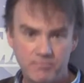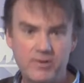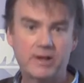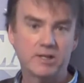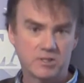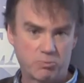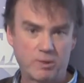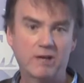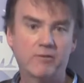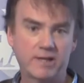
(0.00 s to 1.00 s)
various
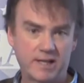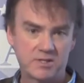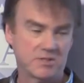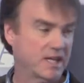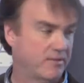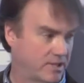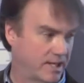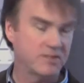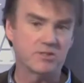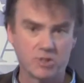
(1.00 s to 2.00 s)
welfare nets and safety
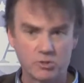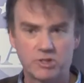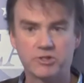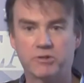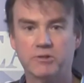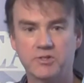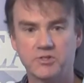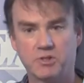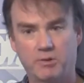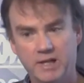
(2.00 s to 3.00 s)
nets, social insurance
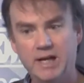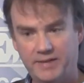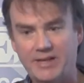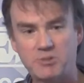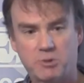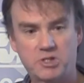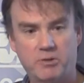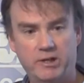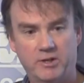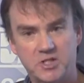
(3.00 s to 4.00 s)
and so on, and that's what's
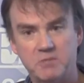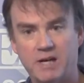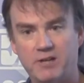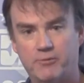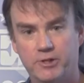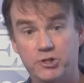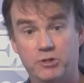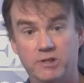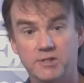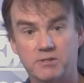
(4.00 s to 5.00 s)
going on. It's demand for
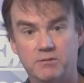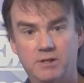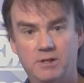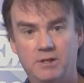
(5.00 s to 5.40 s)
insurance.